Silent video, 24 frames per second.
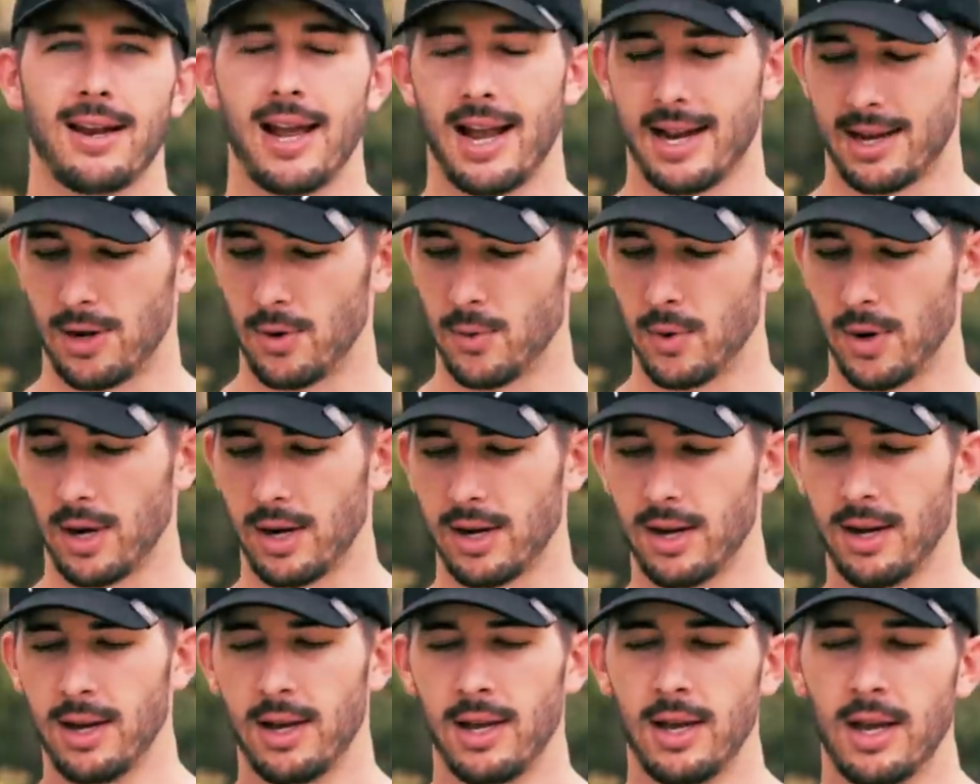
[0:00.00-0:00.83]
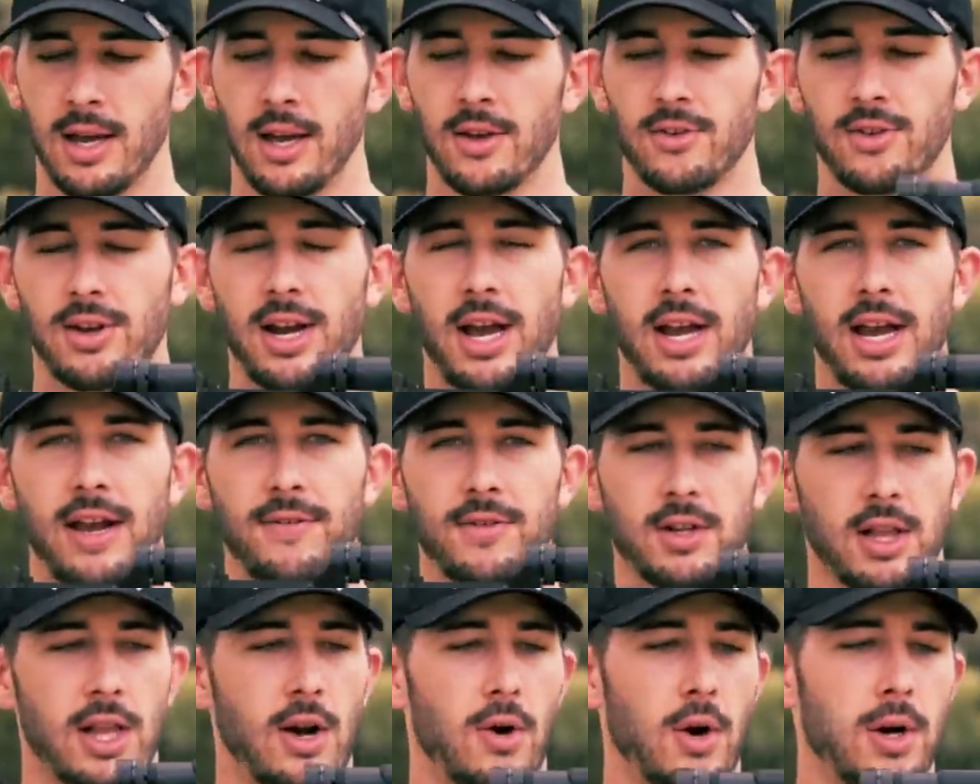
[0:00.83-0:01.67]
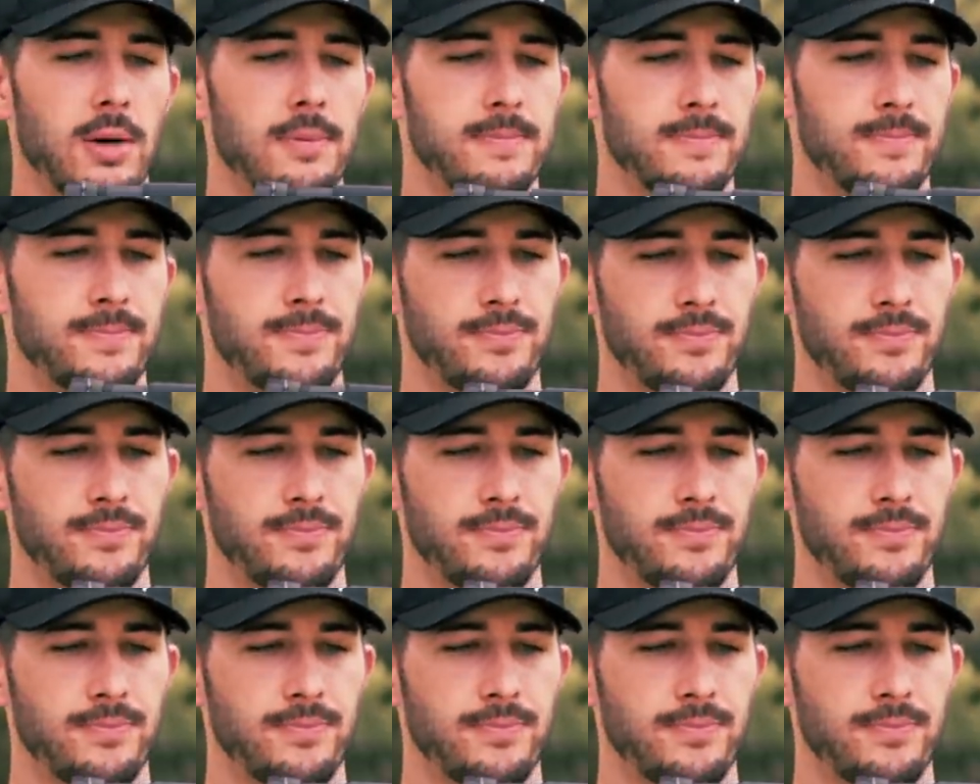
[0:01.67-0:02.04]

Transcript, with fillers: not gonna work. So now you have your lower,